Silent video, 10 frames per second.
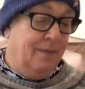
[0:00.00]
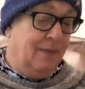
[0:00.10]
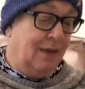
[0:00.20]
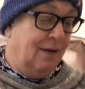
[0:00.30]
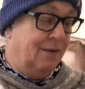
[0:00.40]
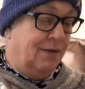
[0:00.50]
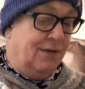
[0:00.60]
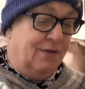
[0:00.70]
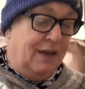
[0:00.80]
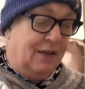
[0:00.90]
we'll
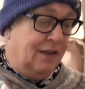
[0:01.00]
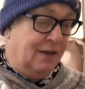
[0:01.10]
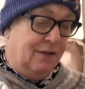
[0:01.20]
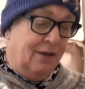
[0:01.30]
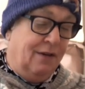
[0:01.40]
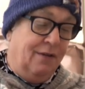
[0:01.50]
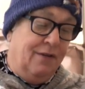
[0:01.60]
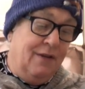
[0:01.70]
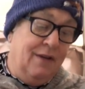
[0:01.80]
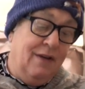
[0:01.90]
just finish those off
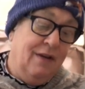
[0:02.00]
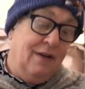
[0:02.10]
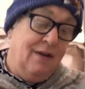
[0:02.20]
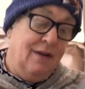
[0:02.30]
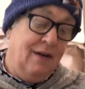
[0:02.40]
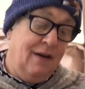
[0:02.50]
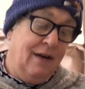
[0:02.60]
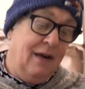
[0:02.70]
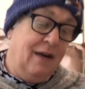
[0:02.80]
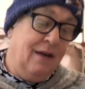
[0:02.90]

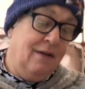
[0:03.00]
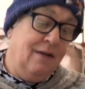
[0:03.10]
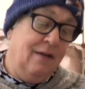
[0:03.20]
and